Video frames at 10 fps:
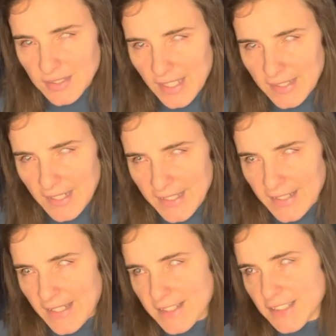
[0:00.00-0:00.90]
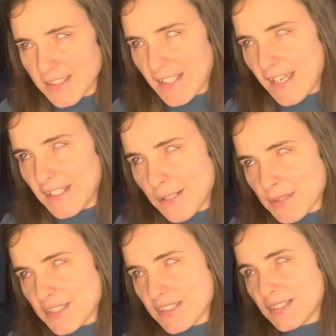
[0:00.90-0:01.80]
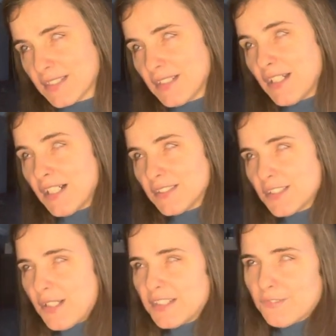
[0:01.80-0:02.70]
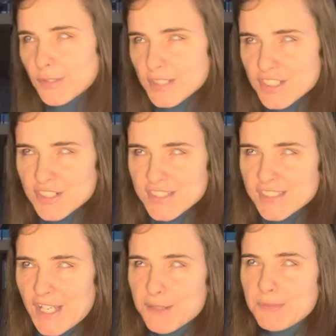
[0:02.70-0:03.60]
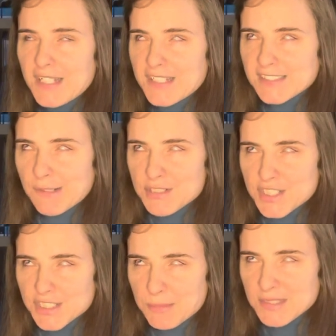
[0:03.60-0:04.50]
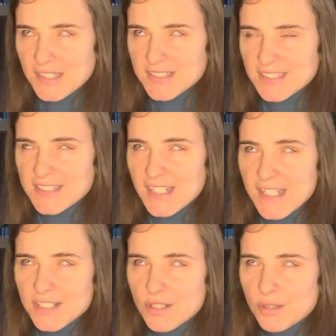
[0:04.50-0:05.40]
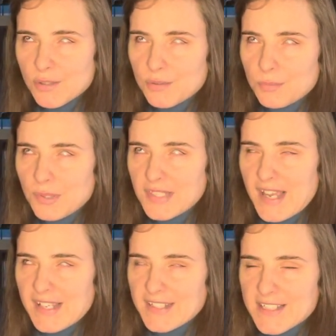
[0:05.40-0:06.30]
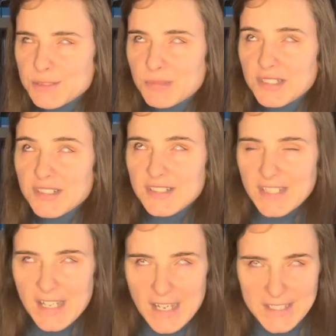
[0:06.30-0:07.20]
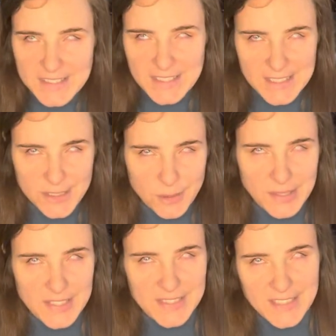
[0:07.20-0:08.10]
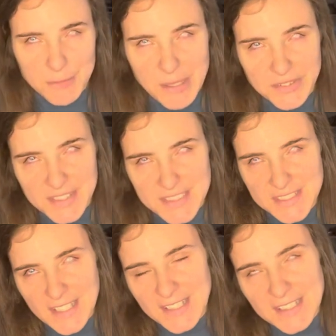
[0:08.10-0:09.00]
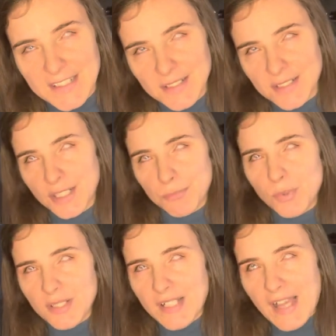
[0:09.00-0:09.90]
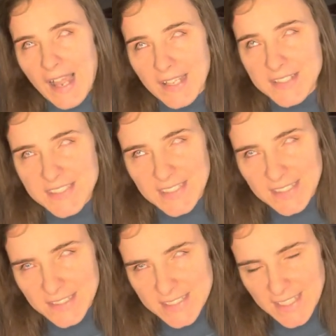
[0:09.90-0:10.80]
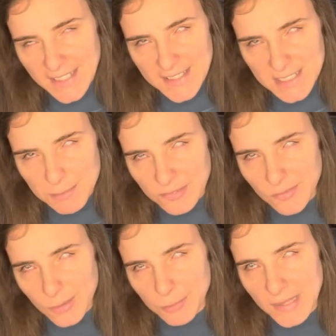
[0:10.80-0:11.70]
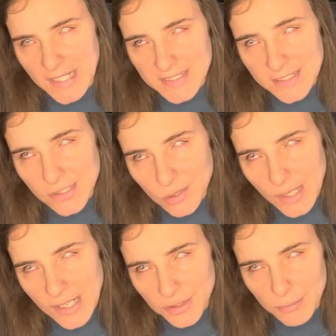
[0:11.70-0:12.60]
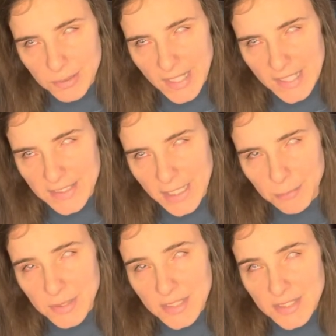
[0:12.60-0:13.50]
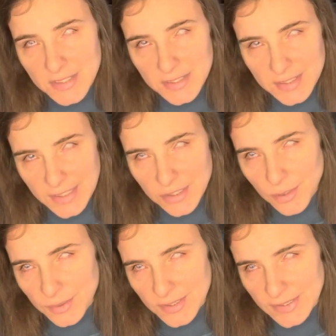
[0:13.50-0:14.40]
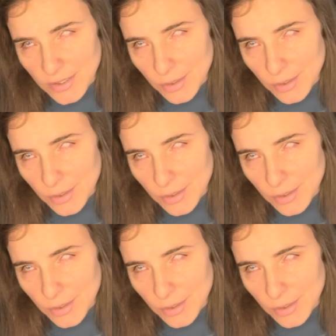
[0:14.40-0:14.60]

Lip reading: I kind of got into that, and I was a little on the boisterous side, but I guess I was just upset because I didn't know, well, not I guess, but I didn't know anything about this setting. Well, I seen the settings before, but I didn't know how to apply them and know that,